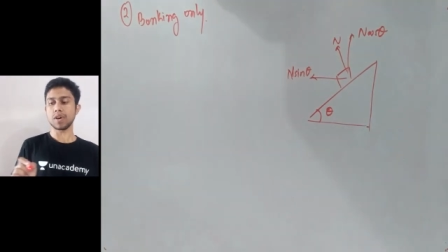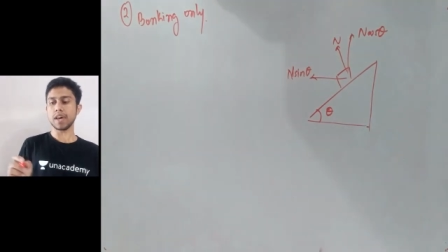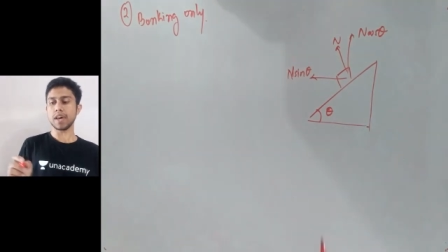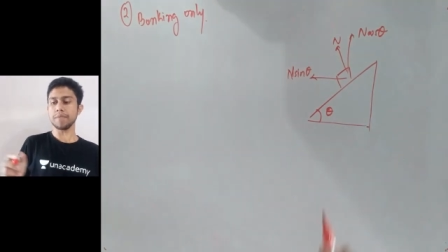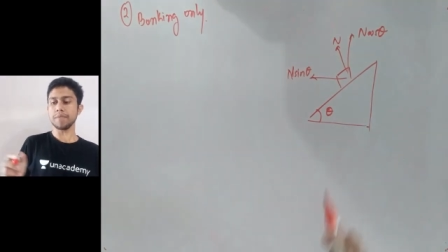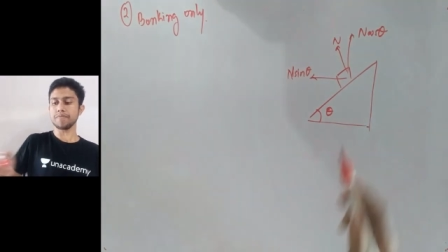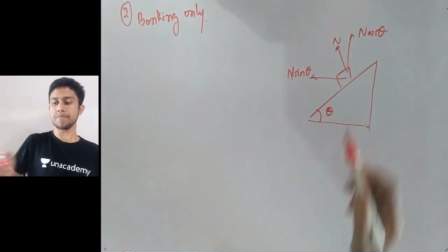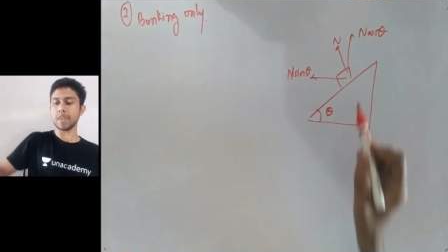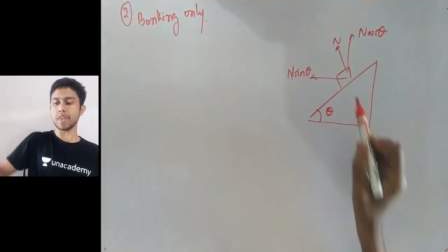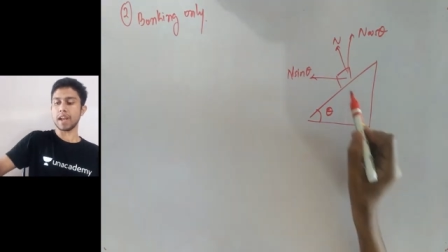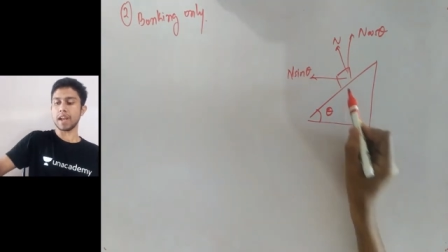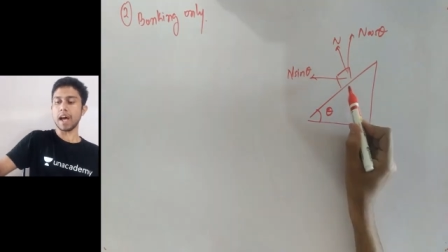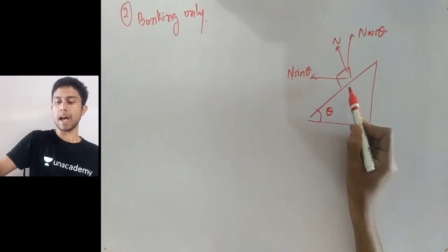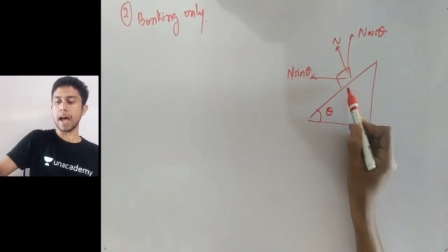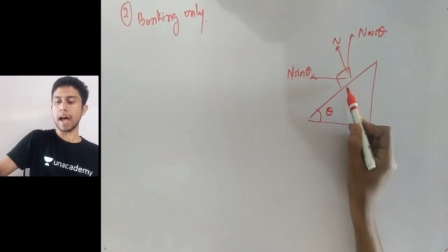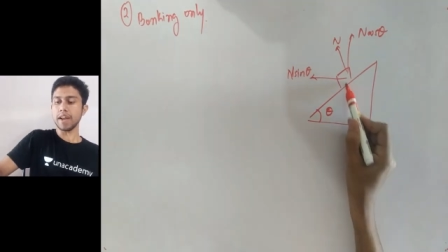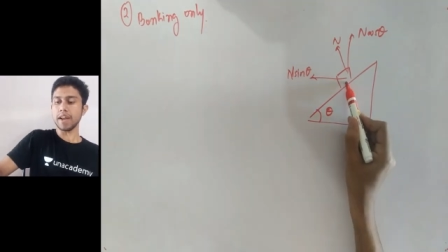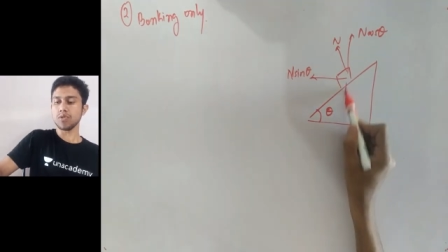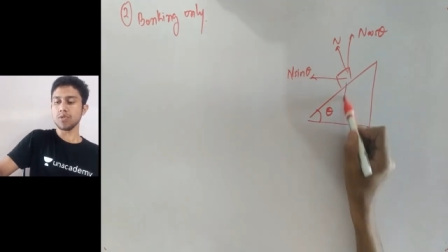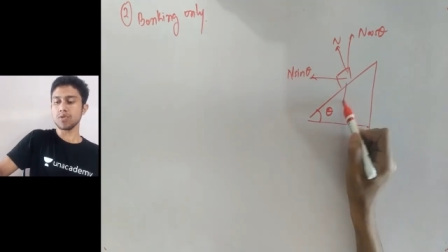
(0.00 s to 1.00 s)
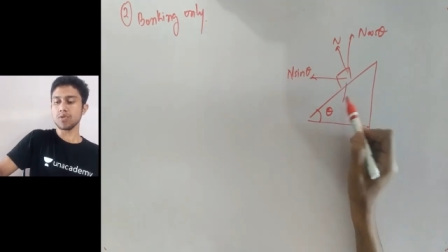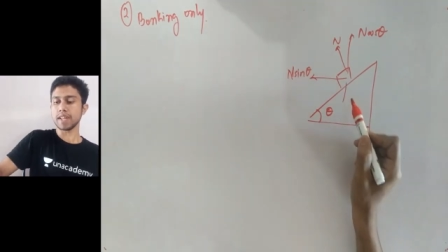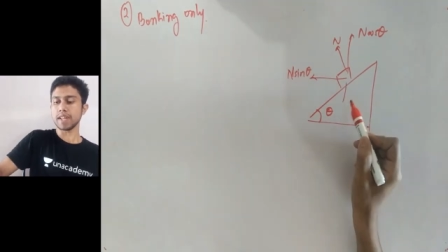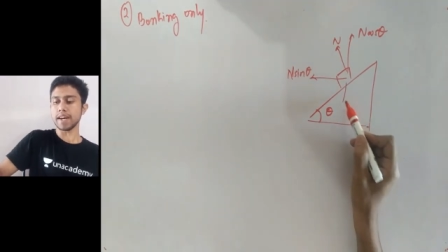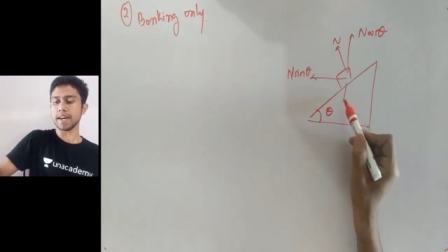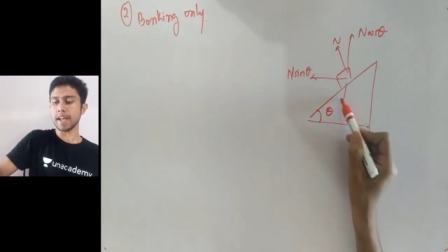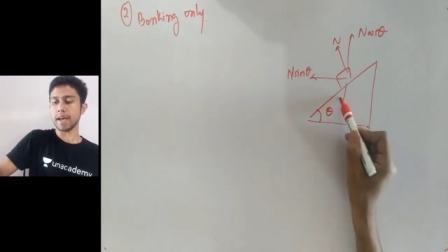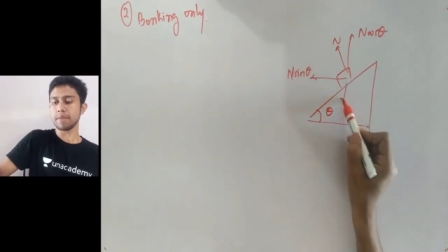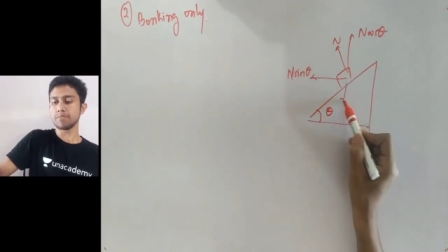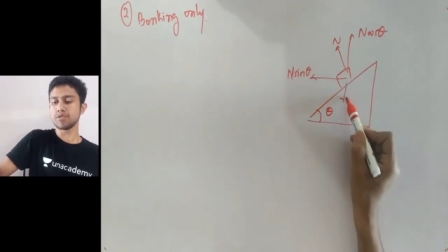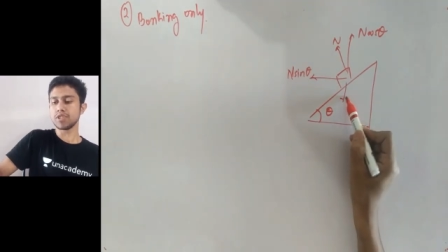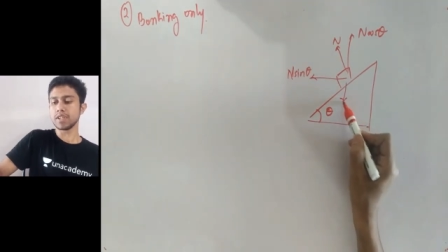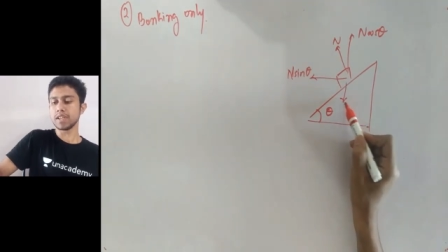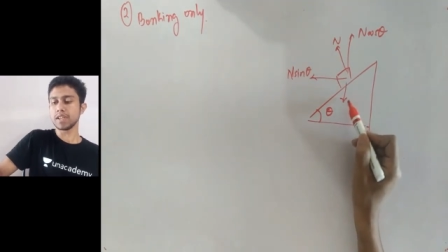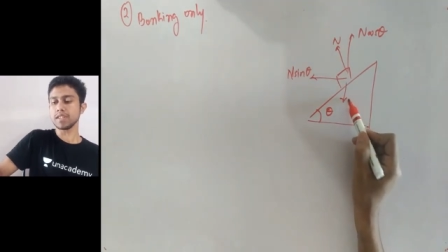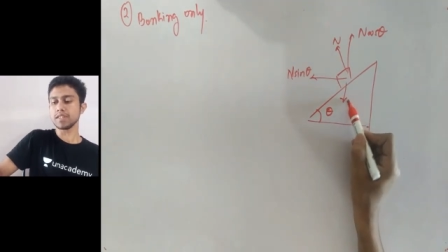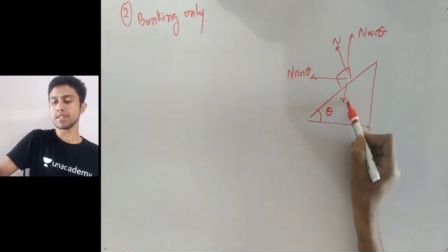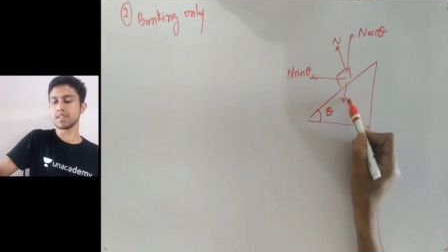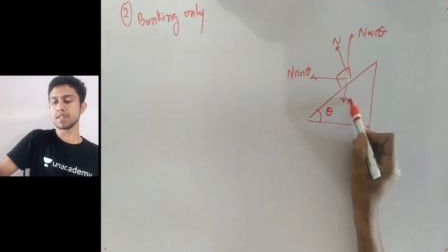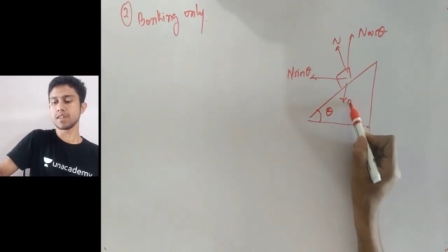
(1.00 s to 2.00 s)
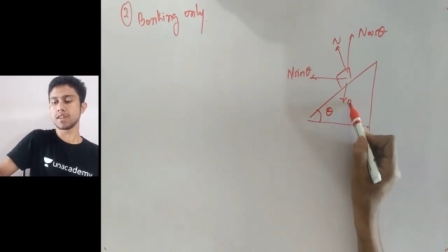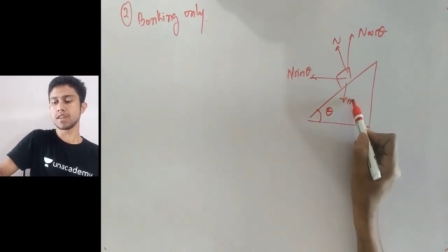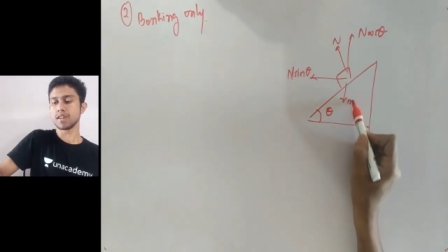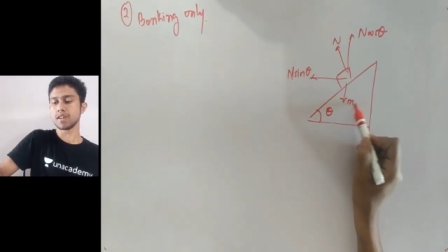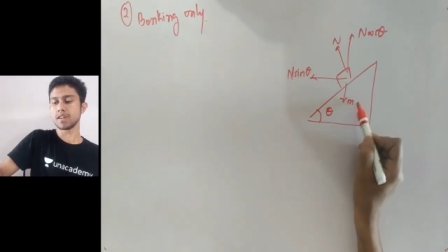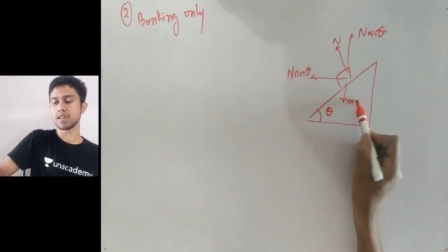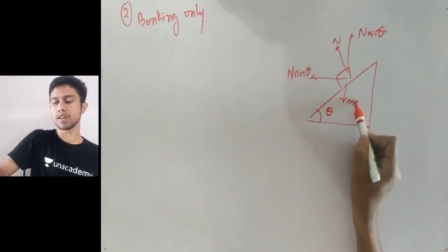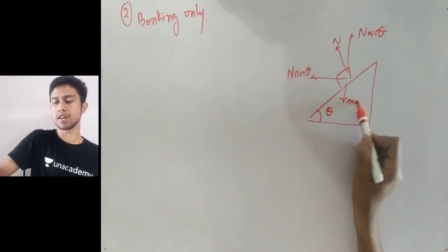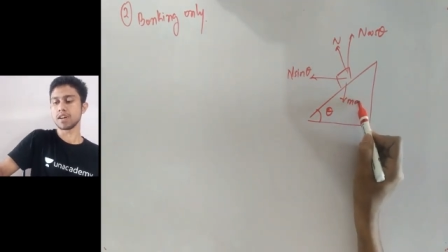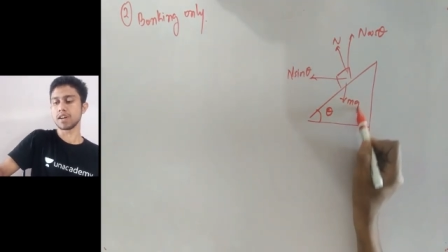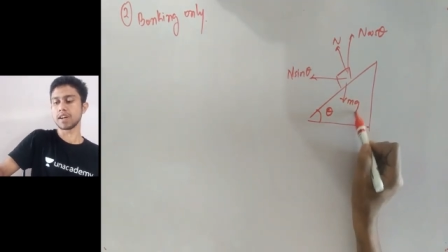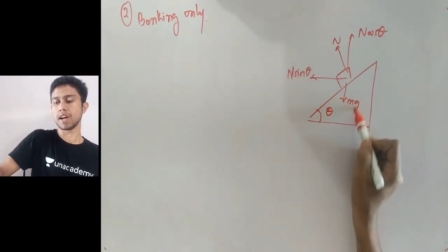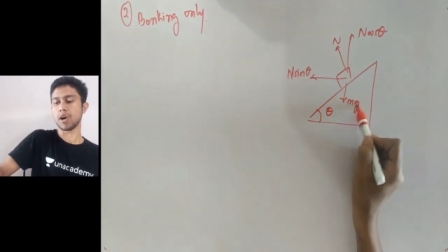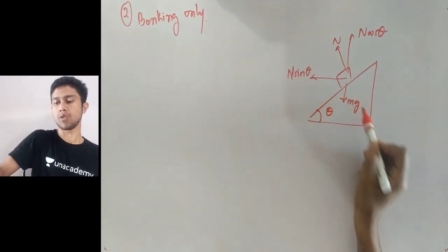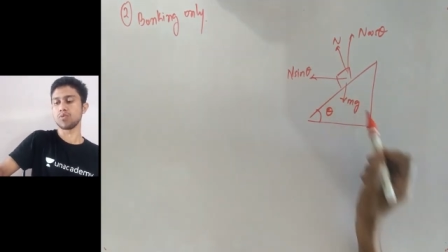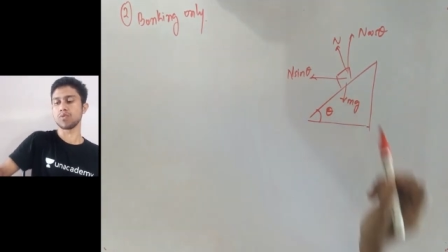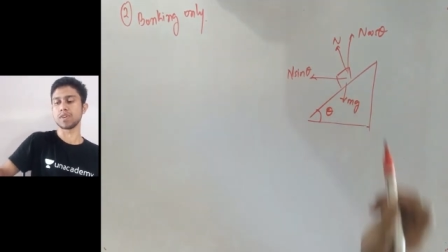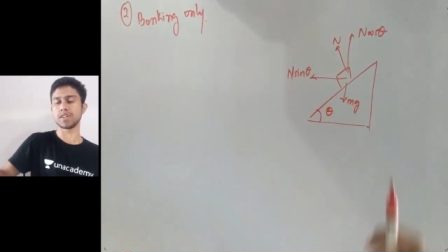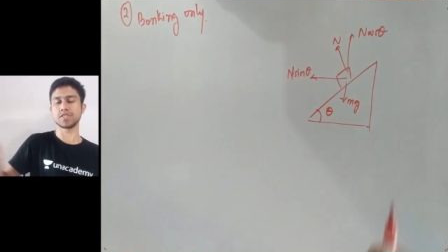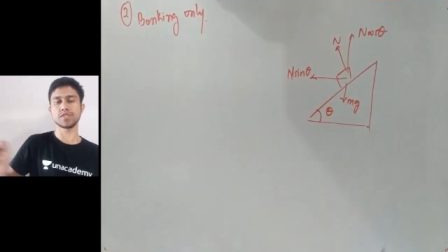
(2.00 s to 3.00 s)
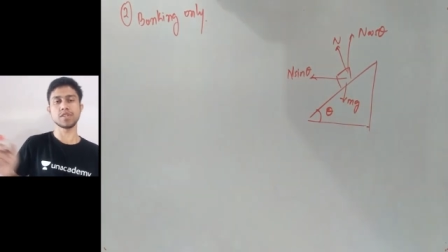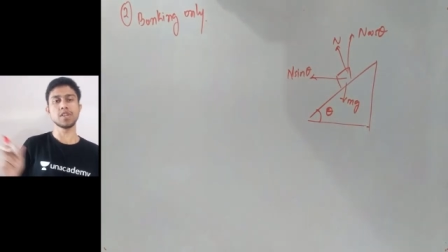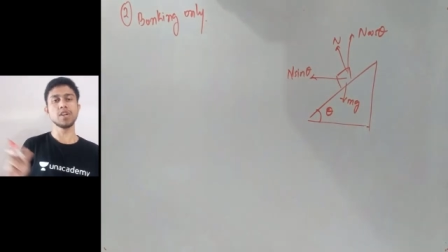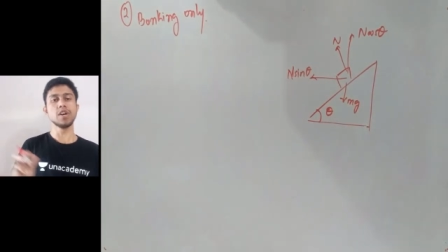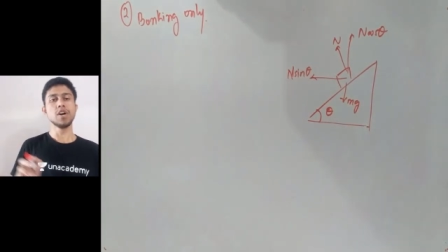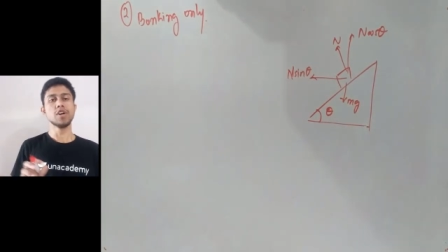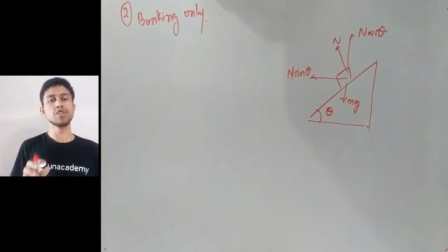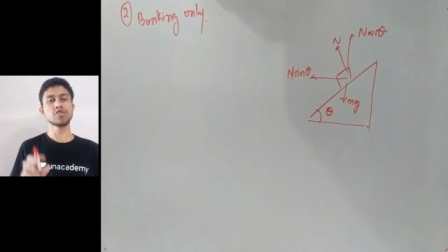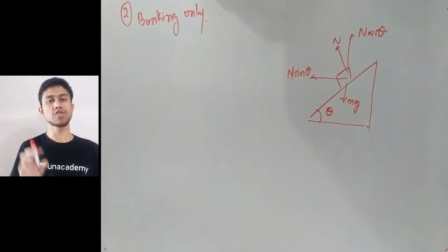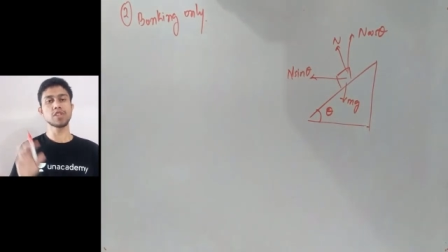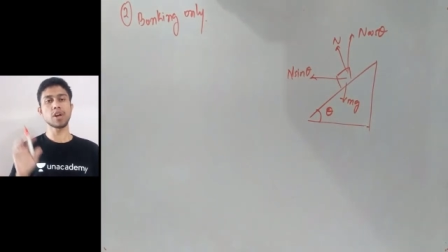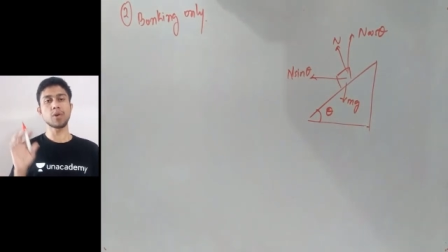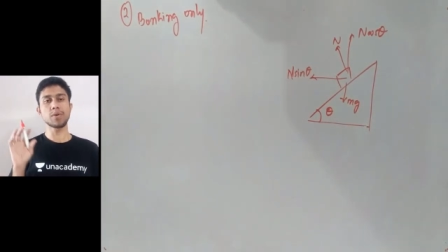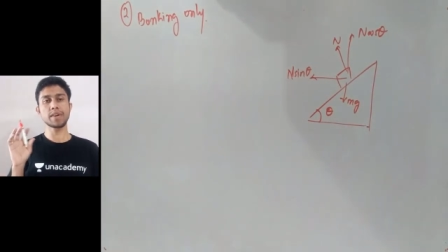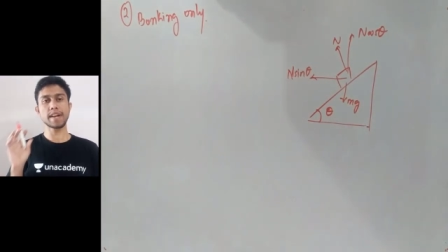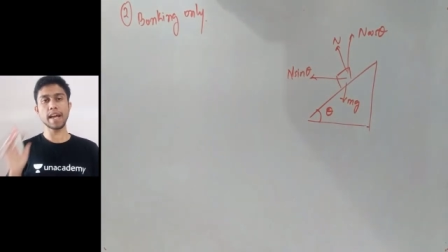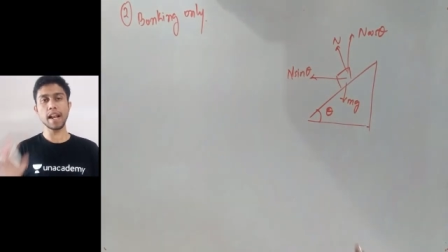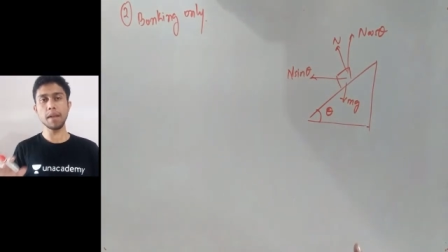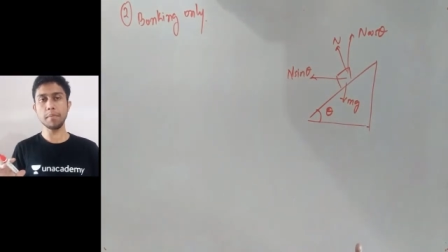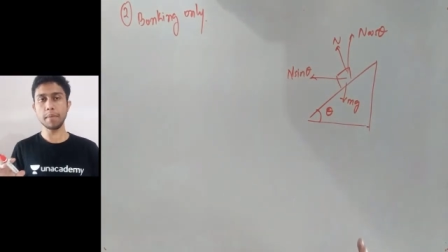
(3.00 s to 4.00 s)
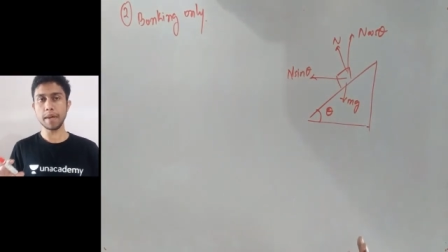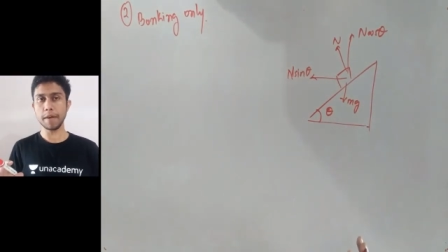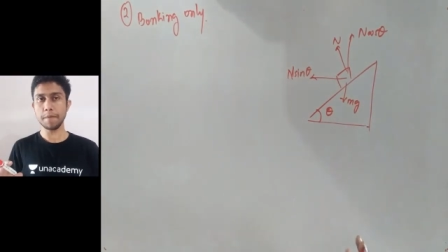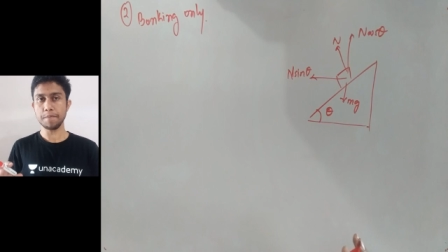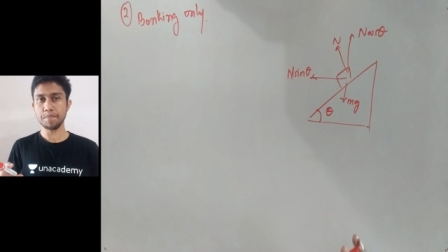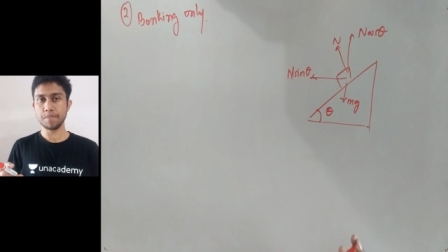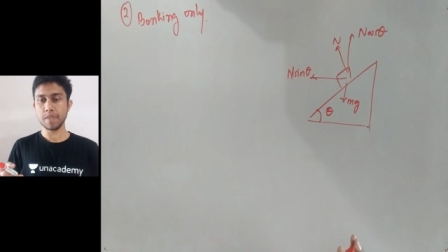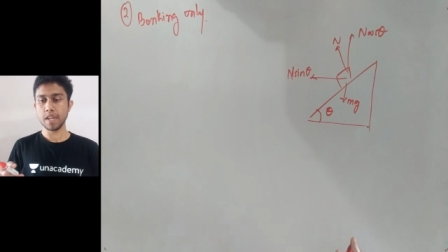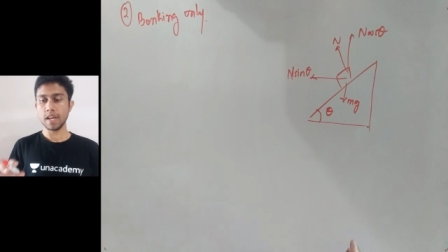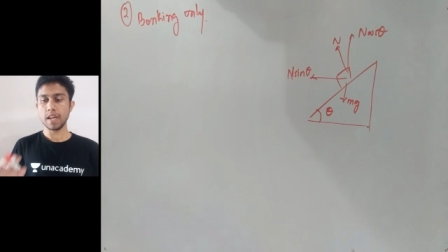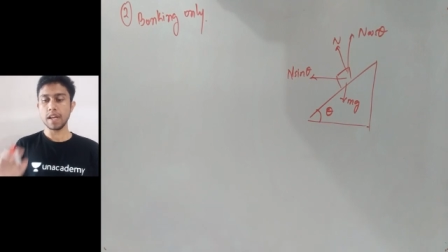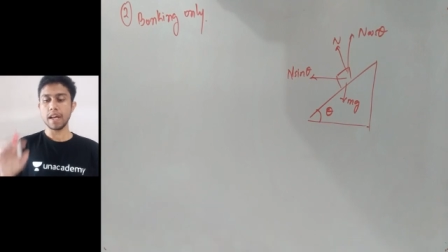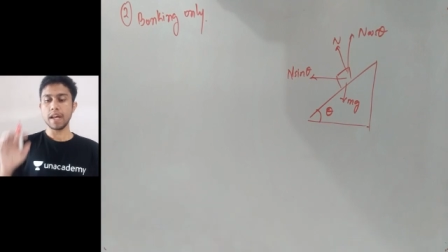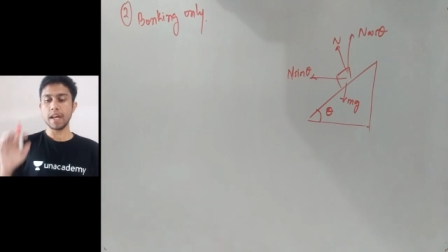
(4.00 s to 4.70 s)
Okay, and I know that mg is downwards. So now tell me,